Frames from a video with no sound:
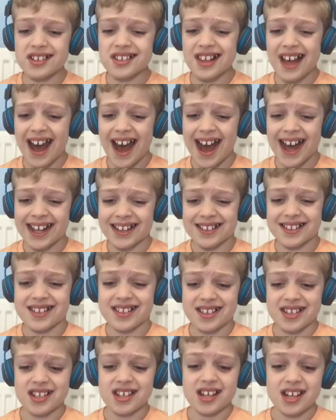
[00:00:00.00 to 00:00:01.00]
is that? It
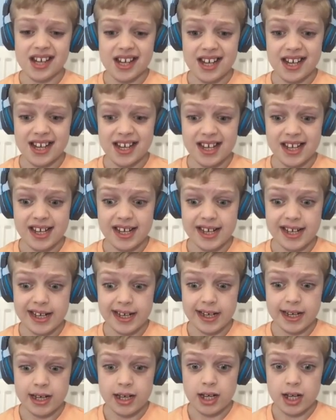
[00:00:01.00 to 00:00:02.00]
was
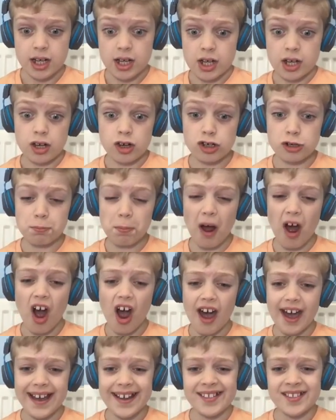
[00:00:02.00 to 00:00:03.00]
on. Look
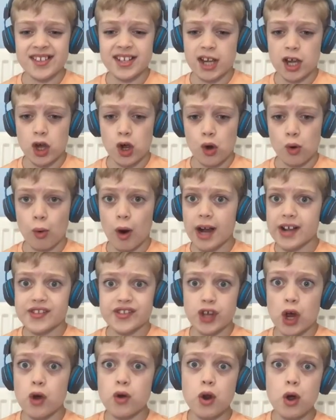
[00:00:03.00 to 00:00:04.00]
behind you! I
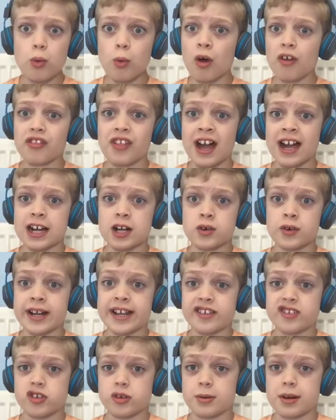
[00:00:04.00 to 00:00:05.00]
don't know what that
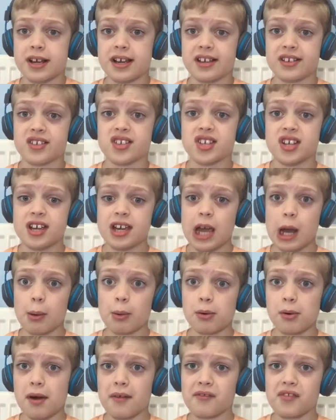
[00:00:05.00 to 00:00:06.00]
creature is. Maybe
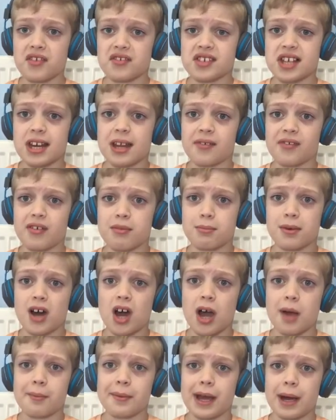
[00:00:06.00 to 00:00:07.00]
Wonder if there's anything
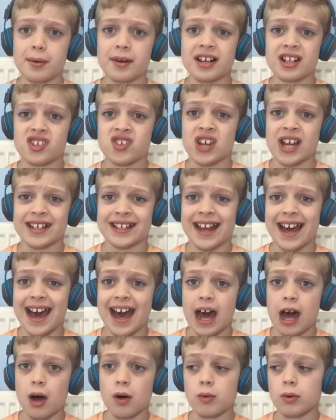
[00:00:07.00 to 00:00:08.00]
behind me. I'm gonna check there was
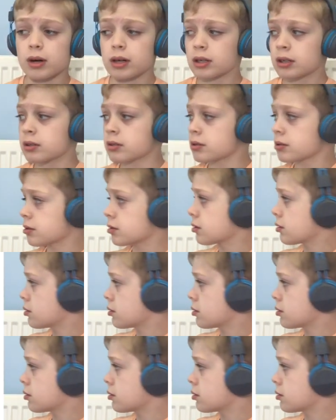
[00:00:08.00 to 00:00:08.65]
now. A generator I didn't